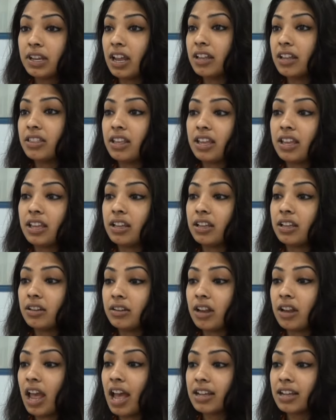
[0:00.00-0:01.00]
And I think
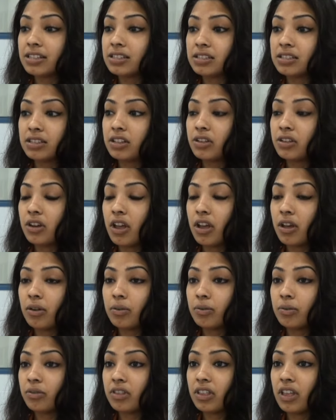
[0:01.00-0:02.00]
as, you know,